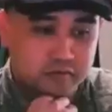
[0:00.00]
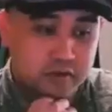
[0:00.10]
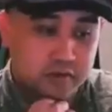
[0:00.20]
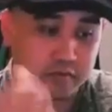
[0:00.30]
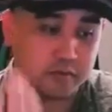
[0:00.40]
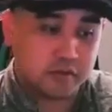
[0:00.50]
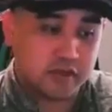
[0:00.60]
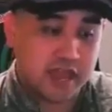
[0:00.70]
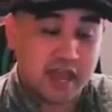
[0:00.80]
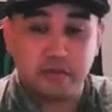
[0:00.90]
people in the
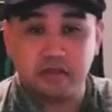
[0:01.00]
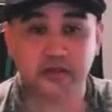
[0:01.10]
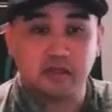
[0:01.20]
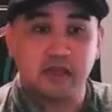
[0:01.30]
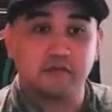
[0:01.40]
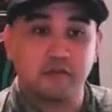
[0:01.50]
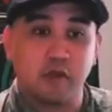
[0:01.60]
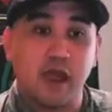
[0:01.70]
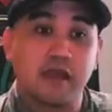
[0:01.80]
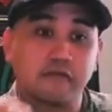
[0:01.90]
Academy think they have
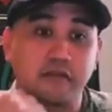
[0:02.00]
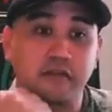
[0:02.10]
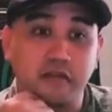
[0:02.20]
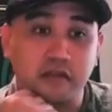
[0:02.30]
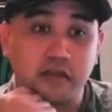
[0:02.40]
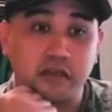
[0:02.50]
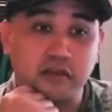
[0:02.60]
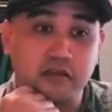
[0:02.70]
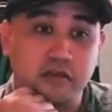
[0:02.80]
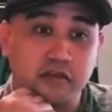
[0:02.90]
arrived. They think
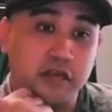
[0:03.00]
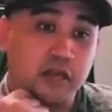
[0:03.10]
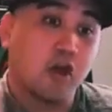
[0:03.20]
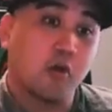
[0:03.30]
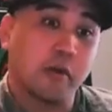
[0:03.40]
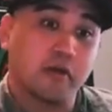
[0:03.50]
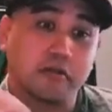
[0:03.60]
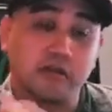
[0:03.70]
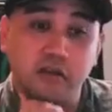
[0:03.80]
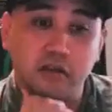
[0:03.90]
they know better
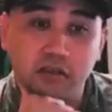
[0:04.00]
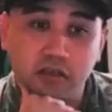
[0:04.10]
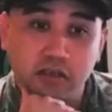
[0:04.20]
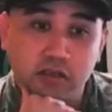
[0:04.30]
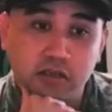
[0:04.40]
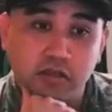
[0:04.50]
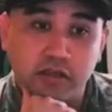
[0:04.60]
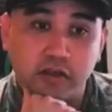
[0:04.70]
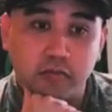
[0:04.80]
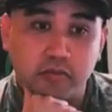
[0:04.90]
than
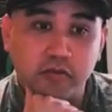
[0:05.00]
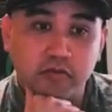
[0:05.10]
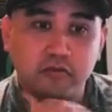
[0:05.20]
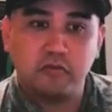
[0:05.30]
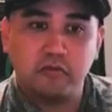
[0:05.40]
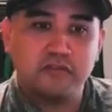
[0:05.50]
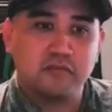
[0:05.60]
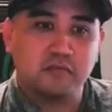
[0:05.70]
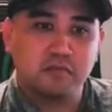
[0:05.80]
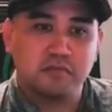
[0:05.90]
other. There's a
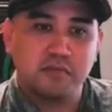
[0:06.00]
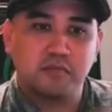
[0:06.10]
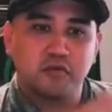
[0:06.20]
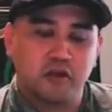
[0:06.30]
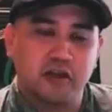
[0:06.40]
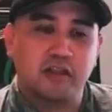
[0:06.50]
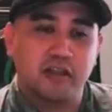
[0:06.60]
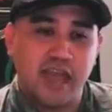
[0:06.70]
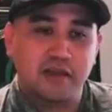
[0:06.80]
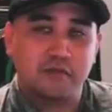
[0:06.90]
reason people who aren't in the
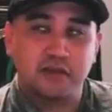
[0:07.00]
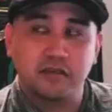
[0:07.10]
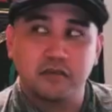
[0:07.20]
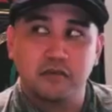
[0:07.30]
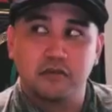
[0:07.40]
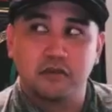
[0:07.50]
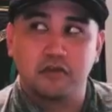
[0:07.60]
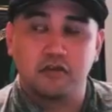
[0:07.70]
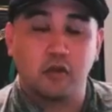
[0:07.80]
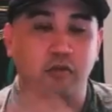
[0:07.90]
Academy
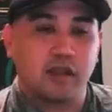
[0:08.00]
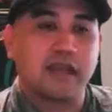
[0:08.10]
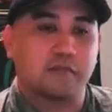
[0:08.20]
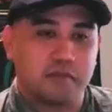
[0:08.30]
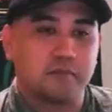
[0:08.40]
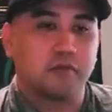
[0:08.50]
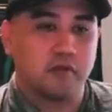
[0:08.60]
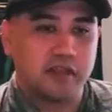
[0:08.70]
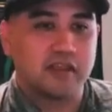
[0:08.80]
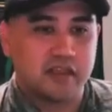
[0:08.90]
don't like people
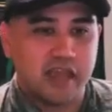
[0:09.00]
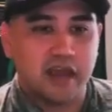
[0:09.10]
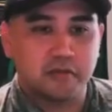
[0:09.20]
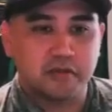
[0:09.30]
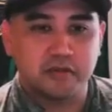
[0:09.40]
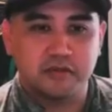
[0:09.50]
in the Academy.